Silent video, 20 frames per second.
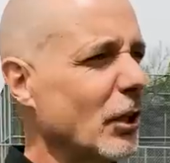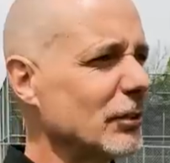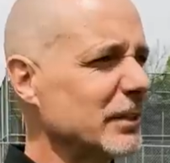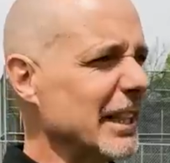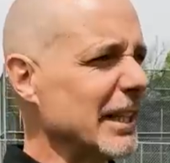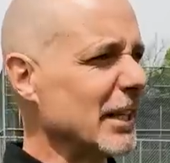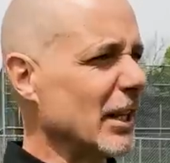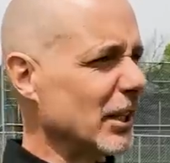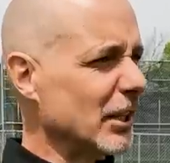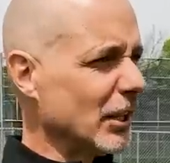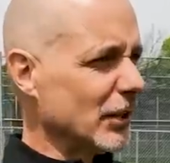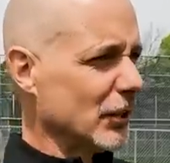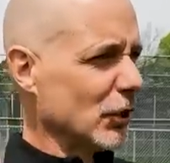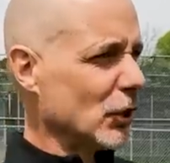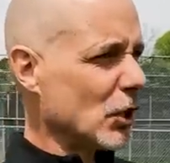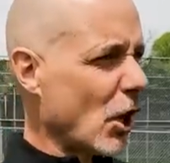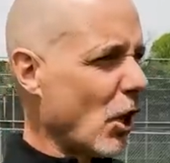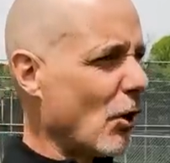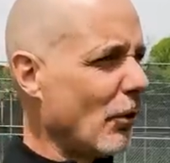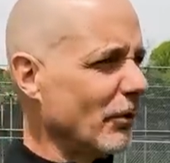Jersey, the
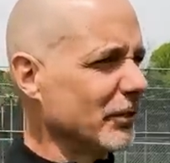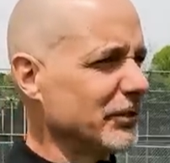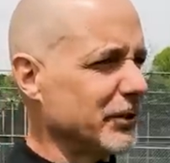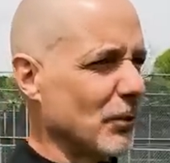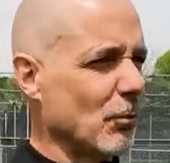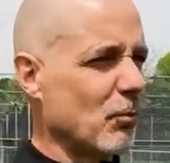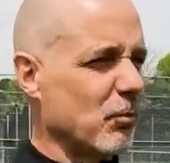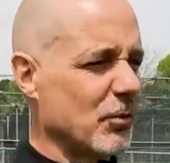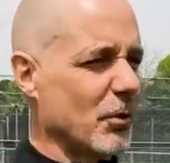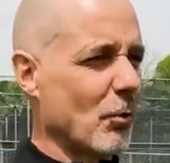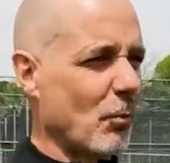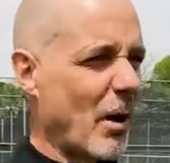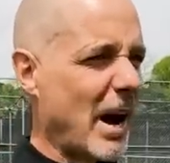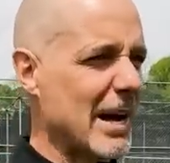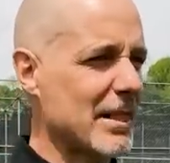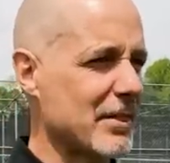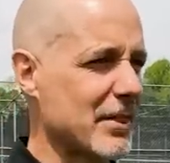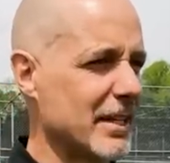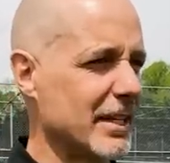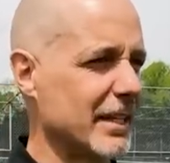goal is the white